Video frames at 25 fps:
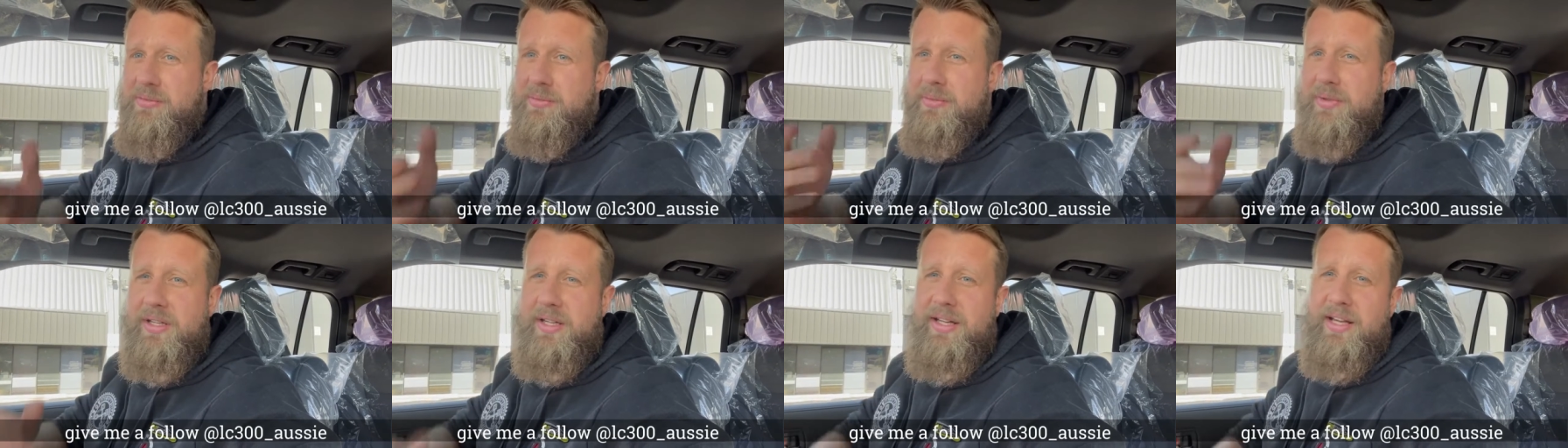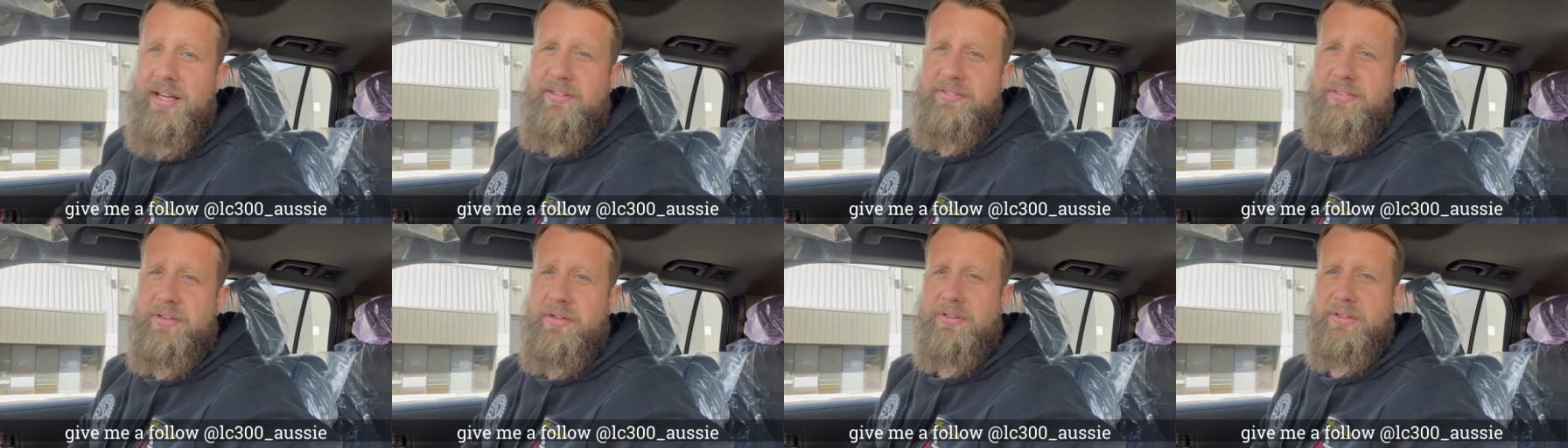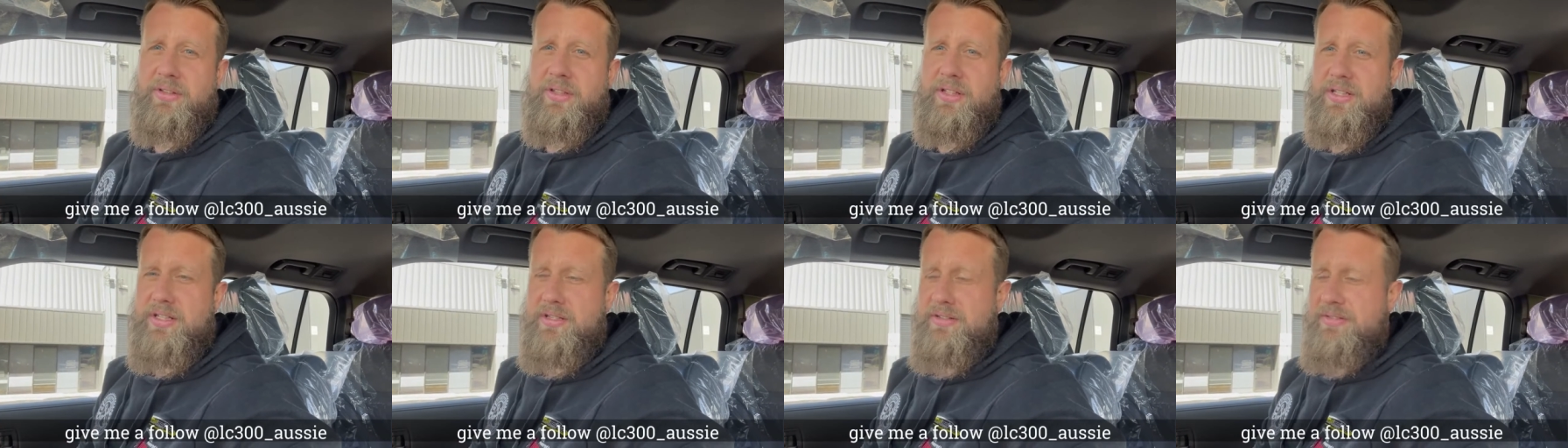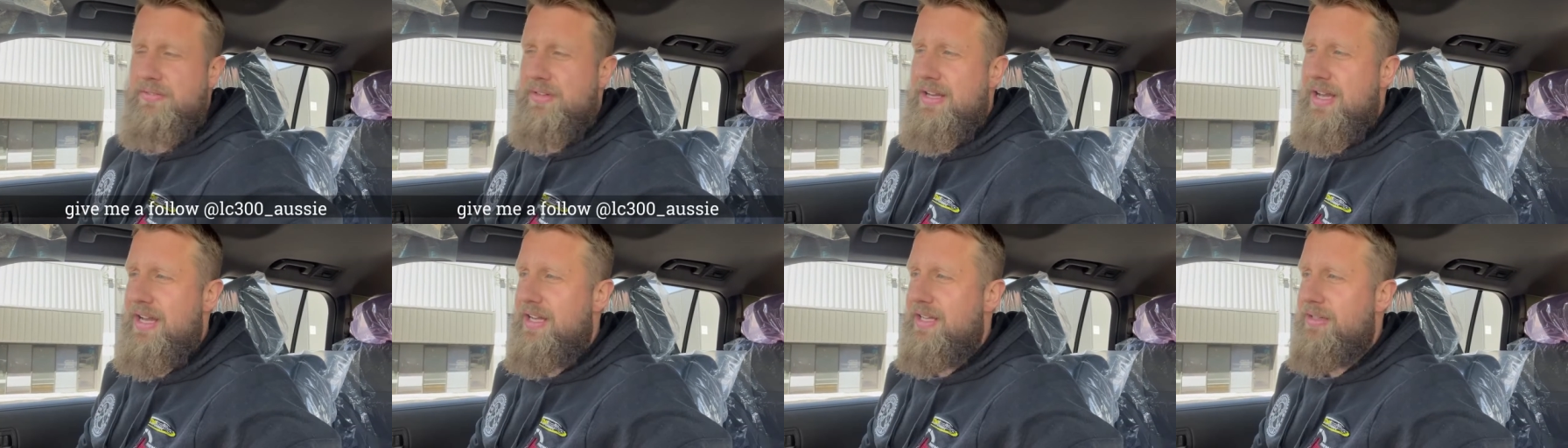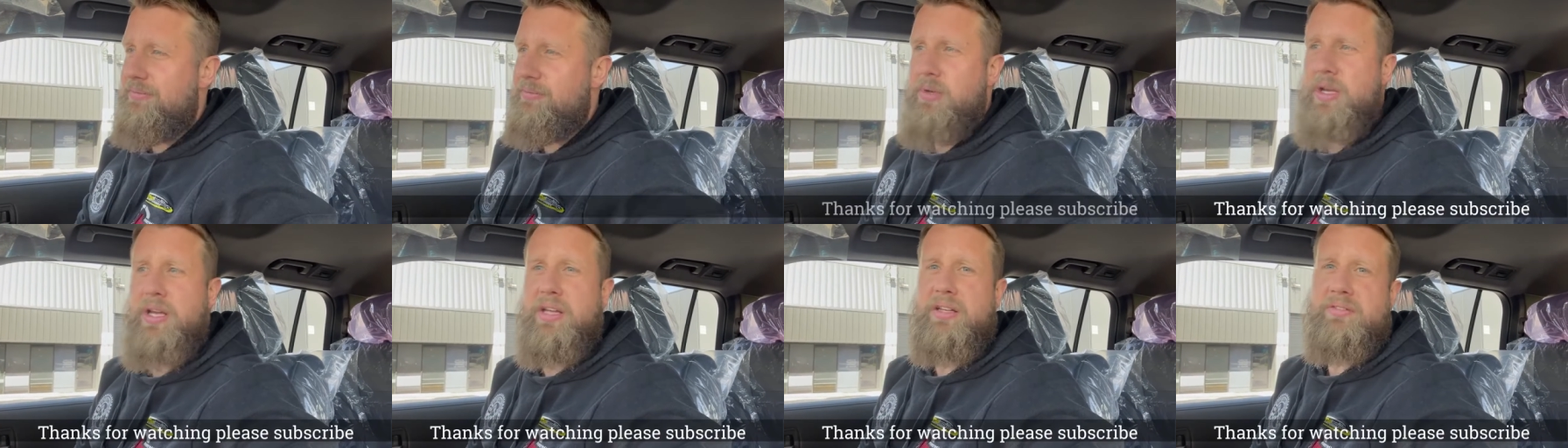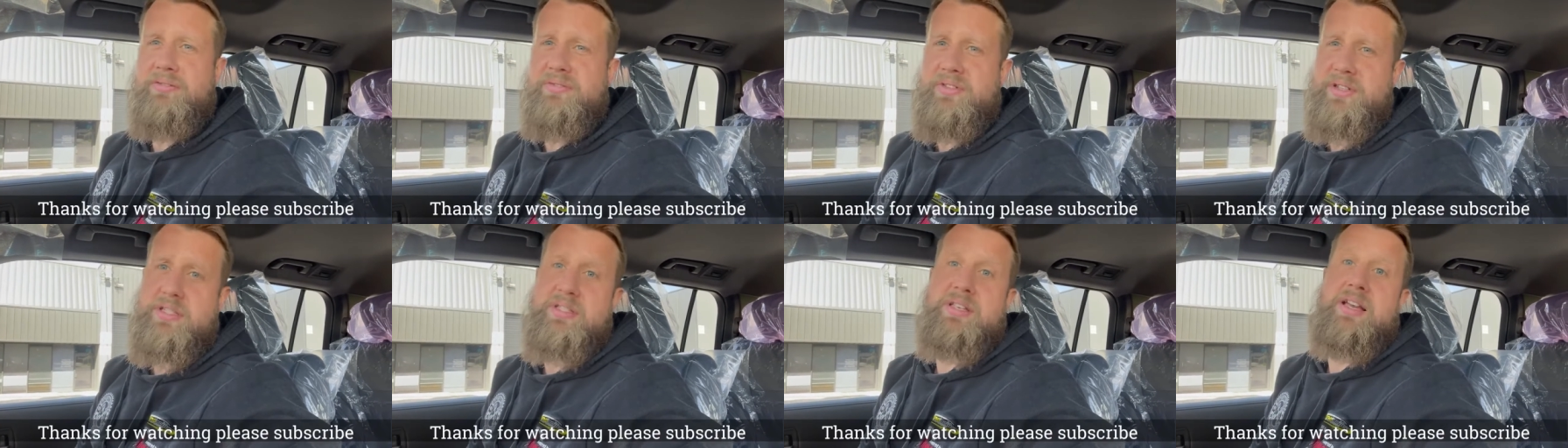We're gonna have it online um, and
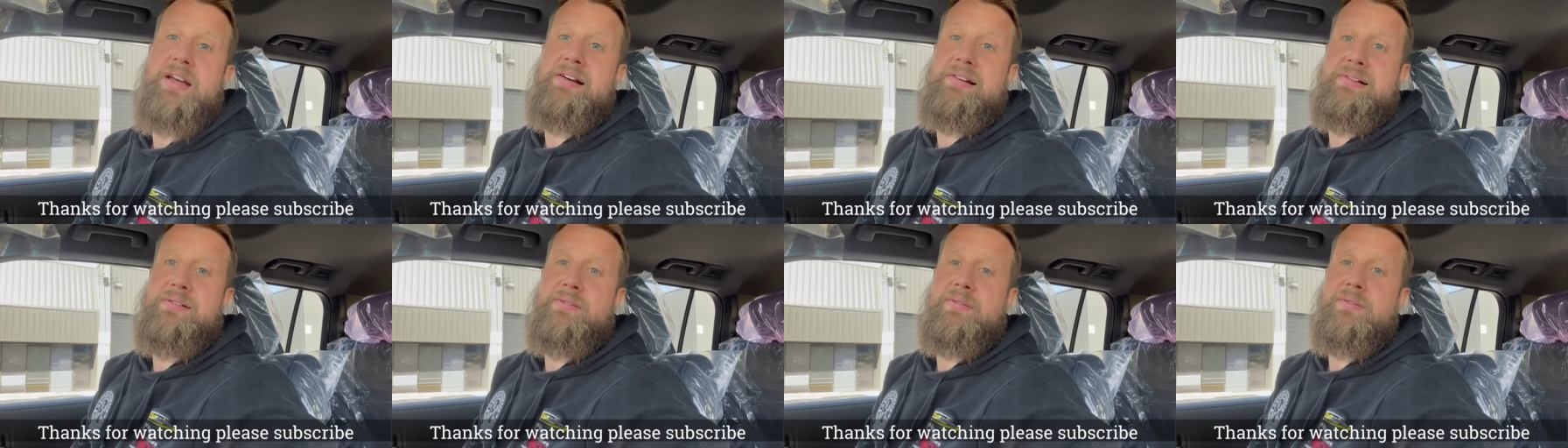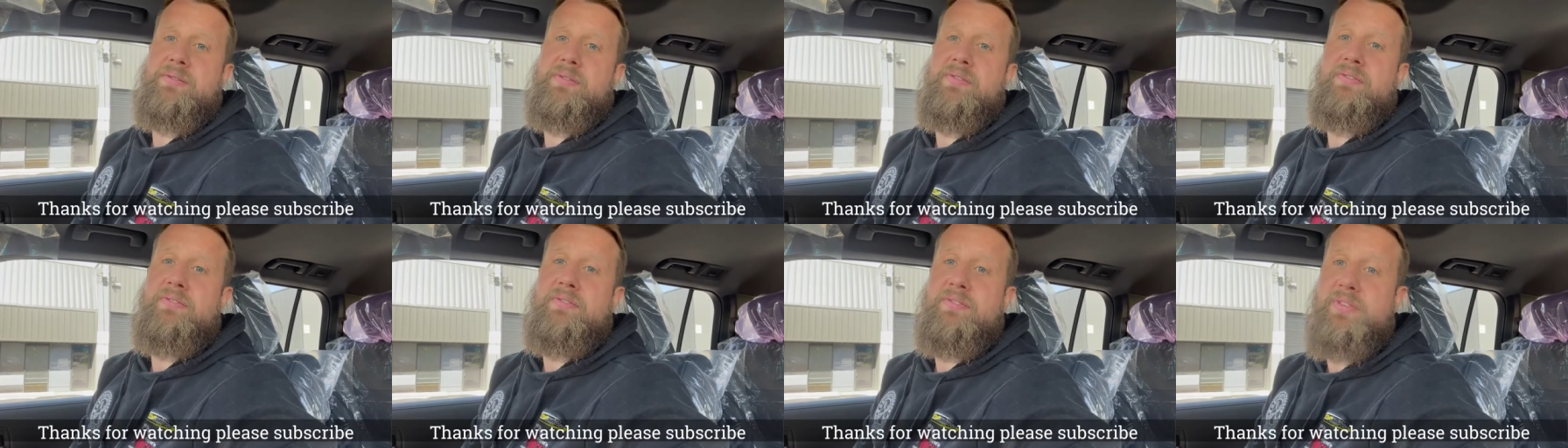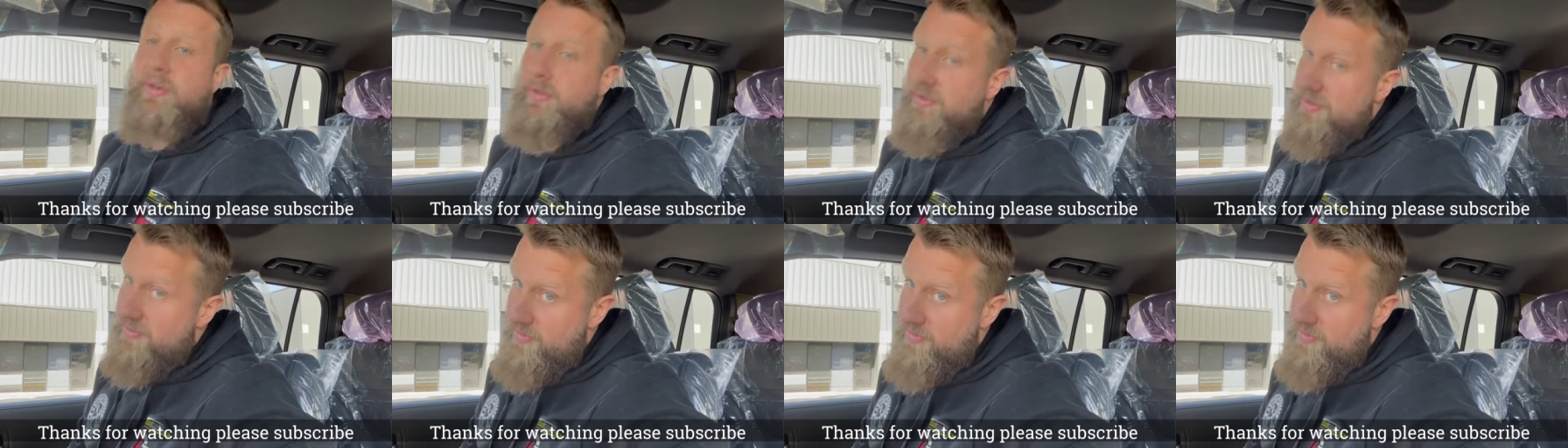for sale very,